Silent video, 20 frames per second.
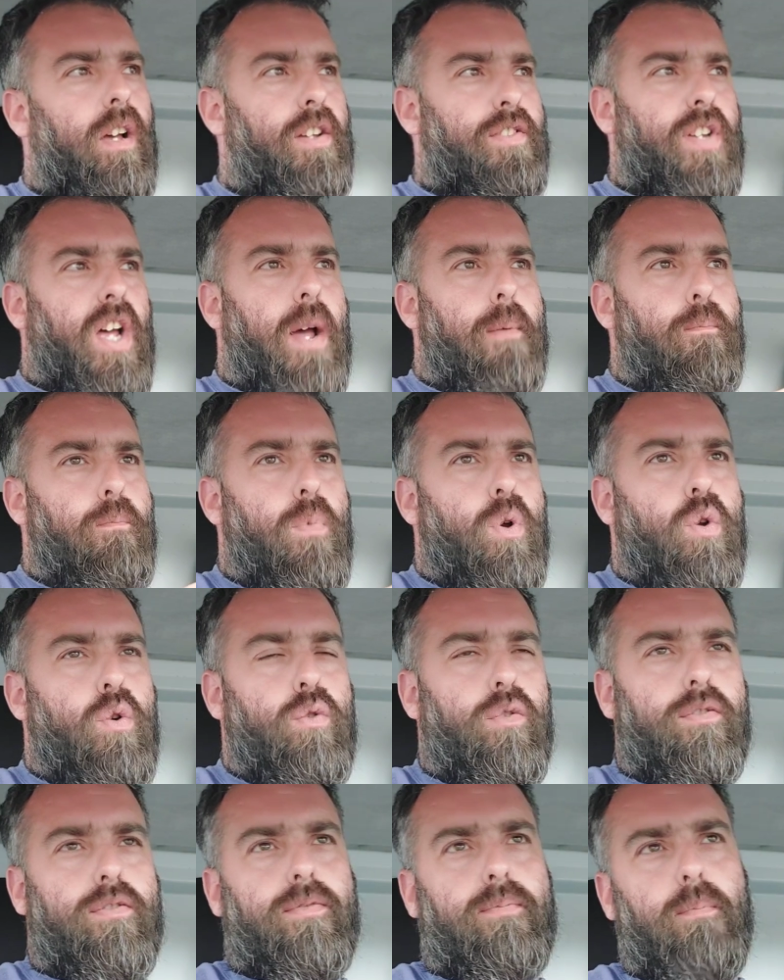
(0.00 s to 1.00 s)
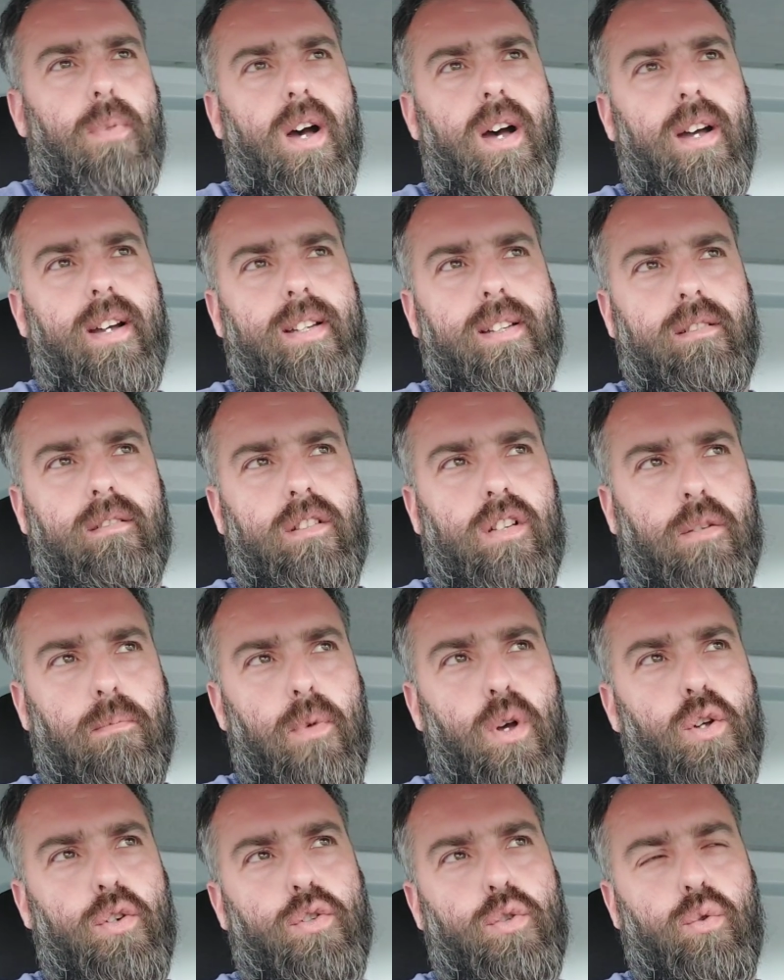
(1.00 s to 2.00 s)
as I move my
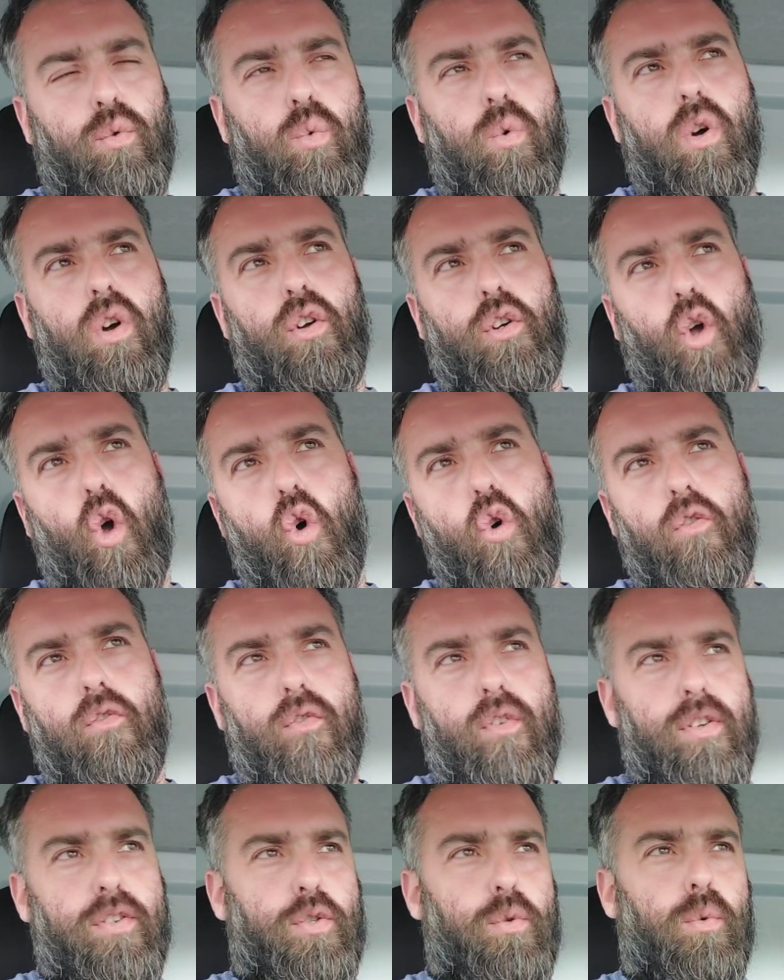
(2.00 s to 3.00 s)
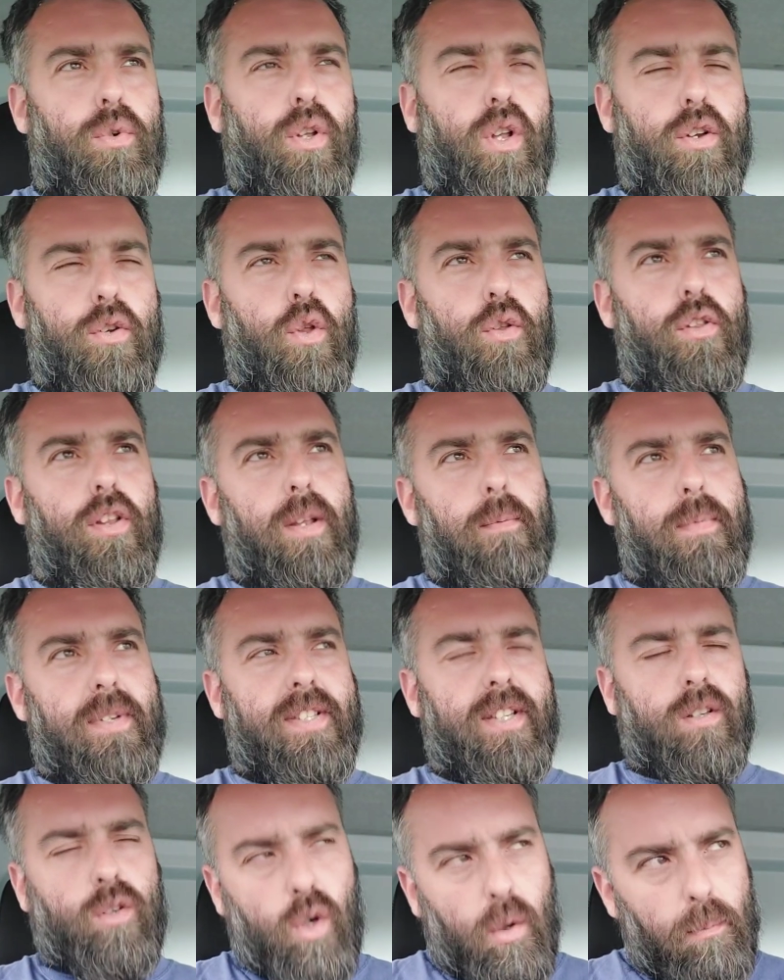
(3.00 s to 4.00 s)
commercial work over into another
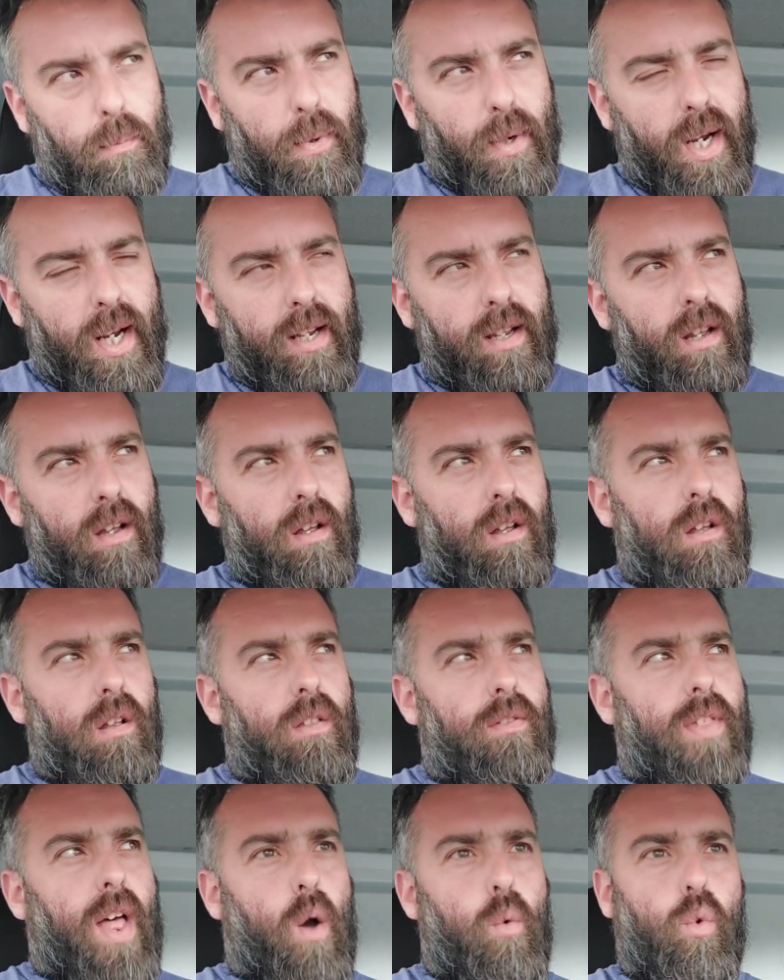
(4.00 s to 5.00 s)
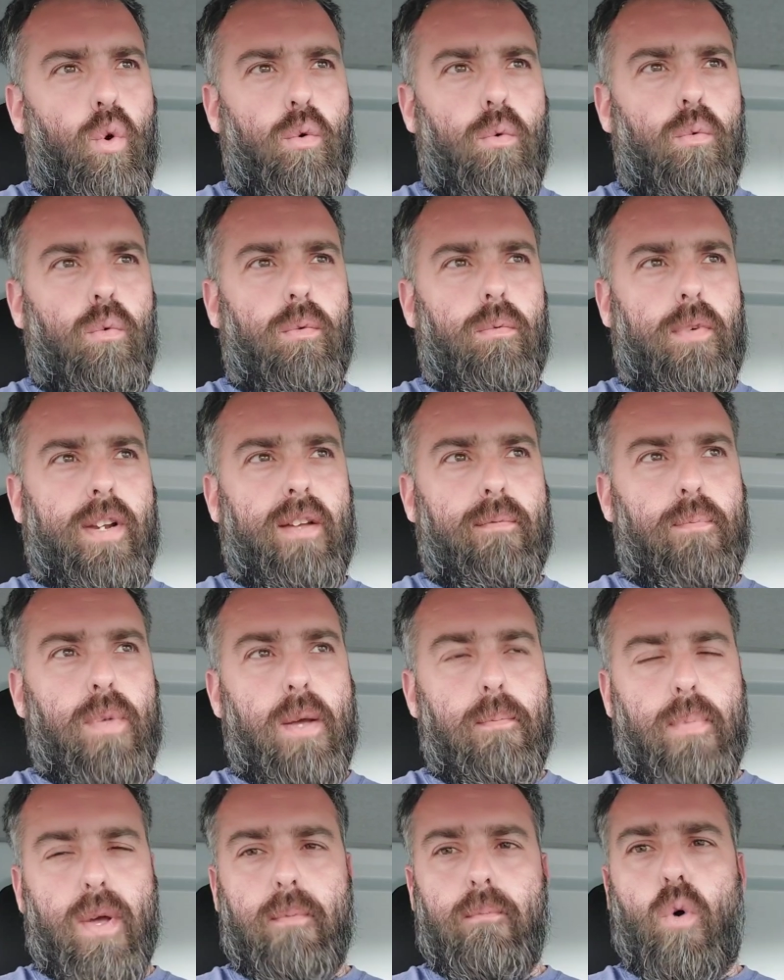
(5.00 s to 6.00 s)
limited company, that will give
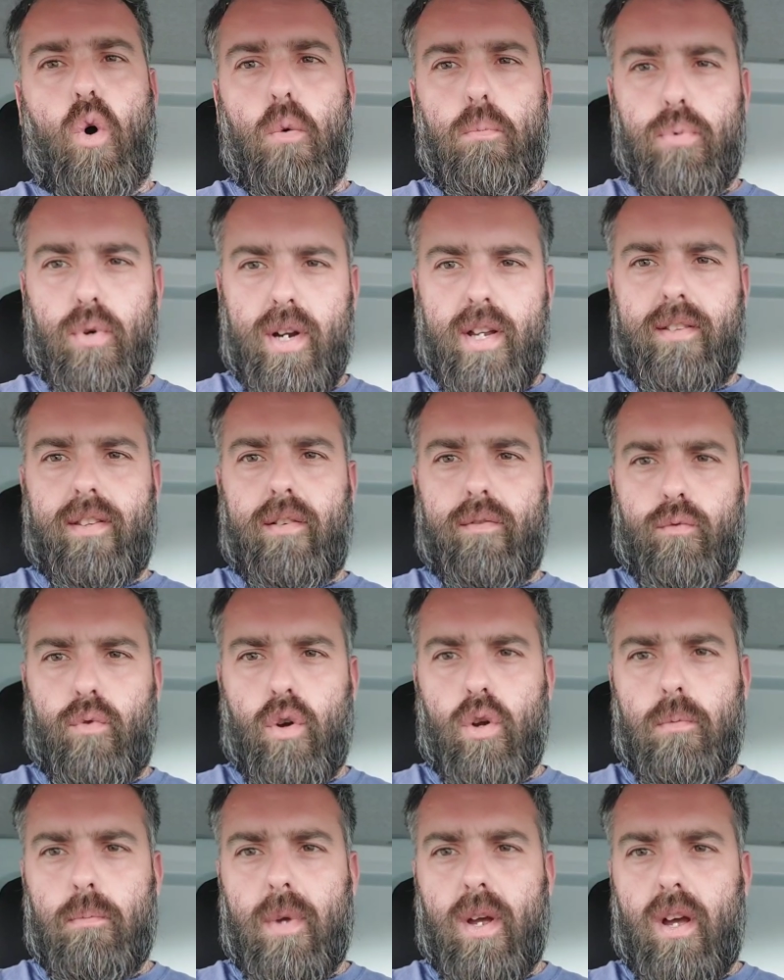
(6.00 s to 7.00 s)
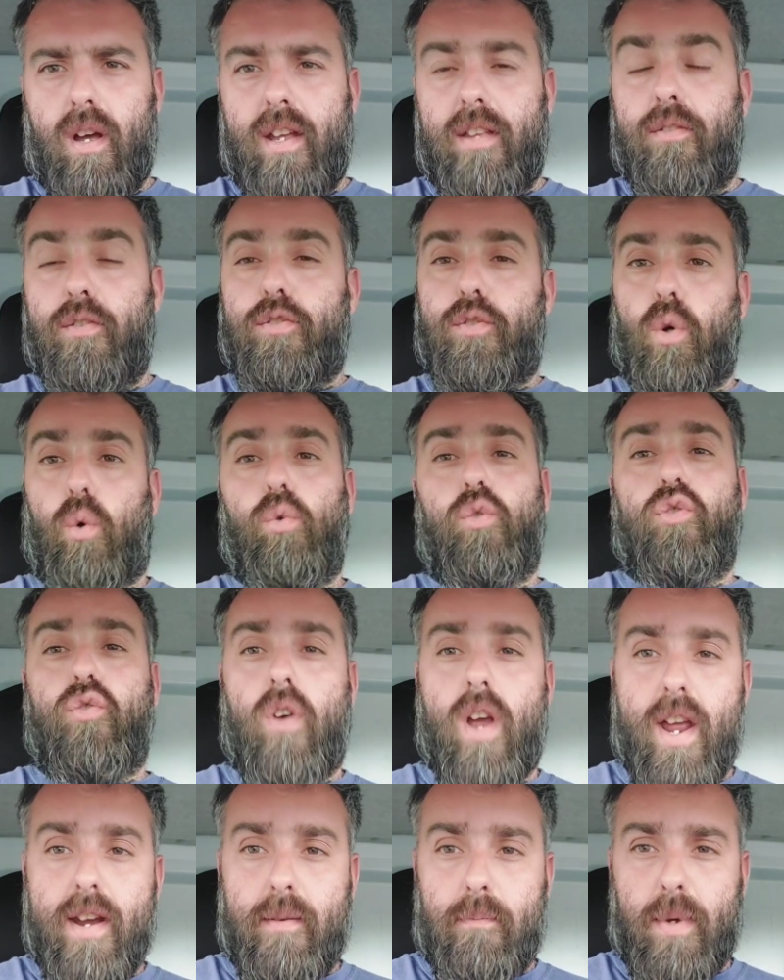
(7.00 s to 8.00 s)
me a bit more breathing room in the sole
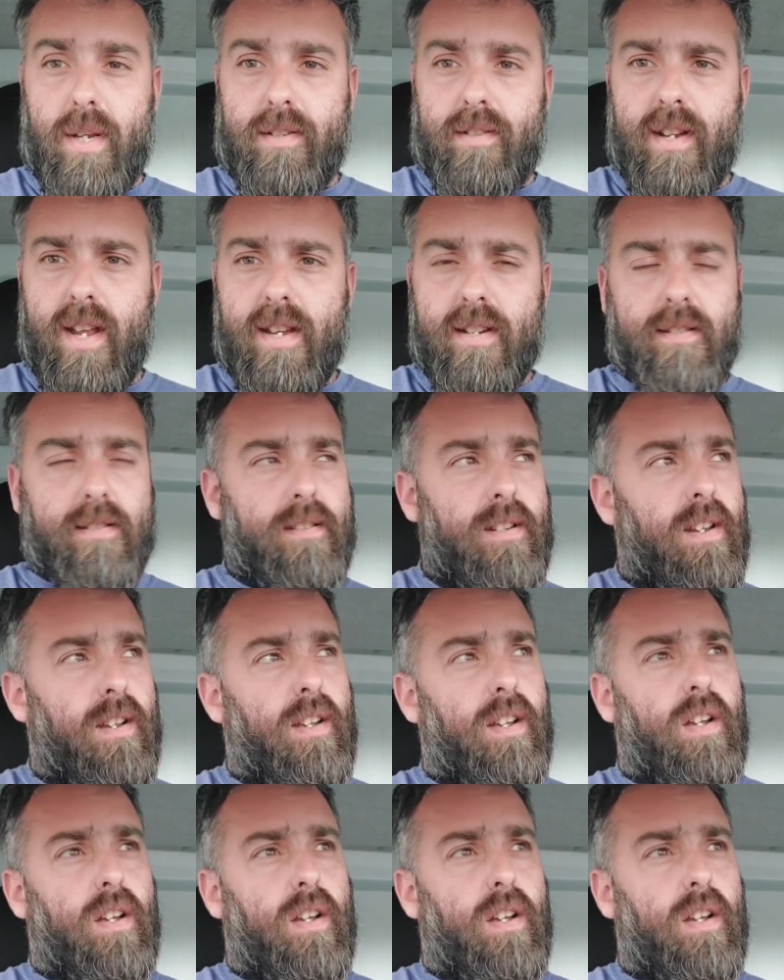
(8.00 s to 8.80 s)
trader business,